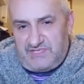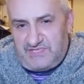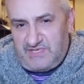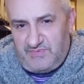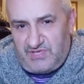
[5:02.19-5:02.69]
that
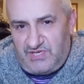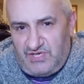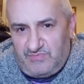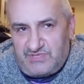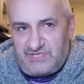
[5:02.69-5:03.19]
some of the
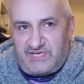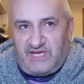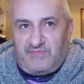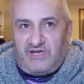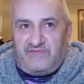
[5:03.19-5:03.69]
Cubans that
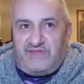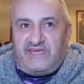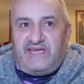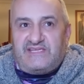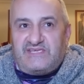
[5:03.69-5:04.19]
come over, they
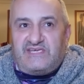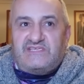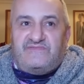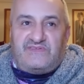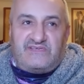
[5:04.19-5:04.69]
get a
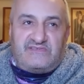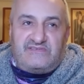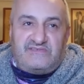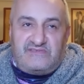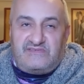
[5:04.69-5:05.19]
taste for the,
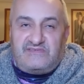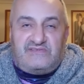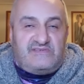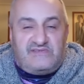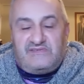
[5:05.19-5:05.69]

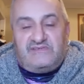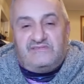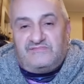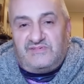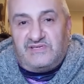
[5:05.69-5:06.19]

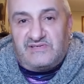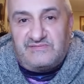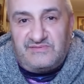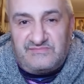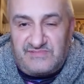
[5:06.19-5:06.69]
you
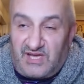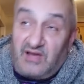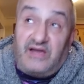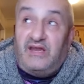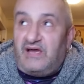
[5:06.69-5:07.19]
know, the
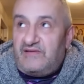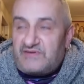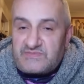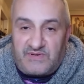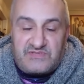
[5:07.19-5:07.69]
high life.
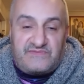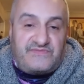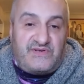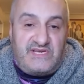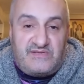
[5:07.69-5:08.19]
I suppose the
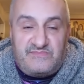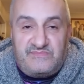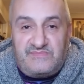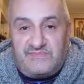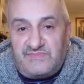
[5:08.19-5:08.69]

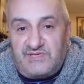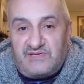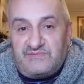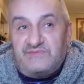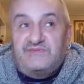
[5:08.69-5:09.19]
freedom, you
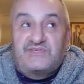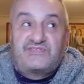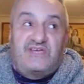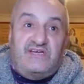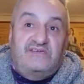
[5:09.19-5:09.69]
know, the
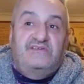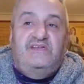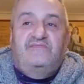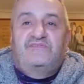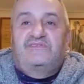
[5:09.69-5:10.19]
sun and
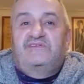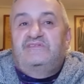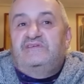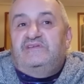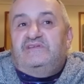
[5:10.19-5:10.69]

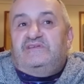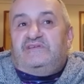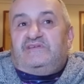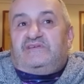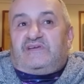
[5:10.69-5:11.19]
everything,
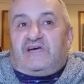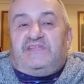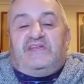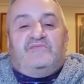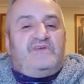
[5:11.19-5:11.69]

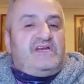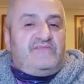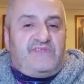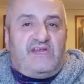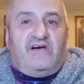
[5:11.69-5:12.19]
and they don't really
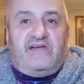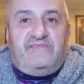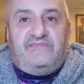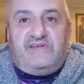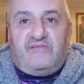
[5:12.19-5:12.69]
live the
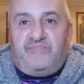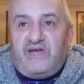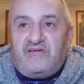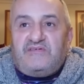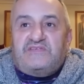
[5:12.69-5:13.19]
life. Now,
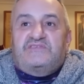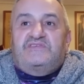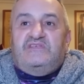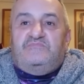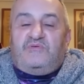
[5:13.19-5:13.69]
Pero doesn't
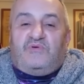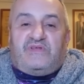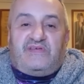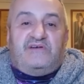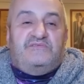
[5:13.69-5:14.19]
seem to be one
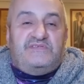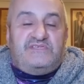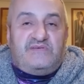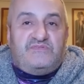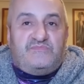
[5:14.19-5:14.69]
of those. He
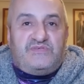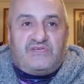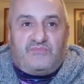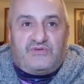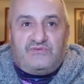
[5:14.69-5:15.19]
seems to be
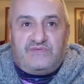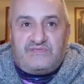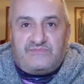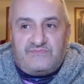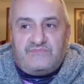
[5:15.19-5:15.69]
someone who
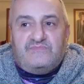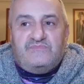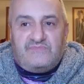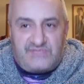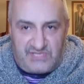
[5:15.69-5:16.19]
is
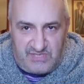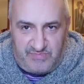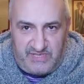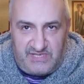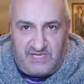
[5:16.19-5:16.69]

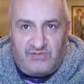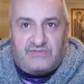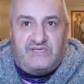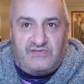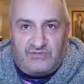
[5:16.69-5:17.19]
disciplined, he
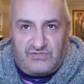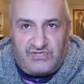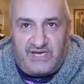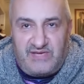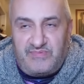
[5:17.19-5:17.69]
looked in good
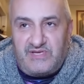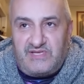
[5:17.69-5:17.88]
shape,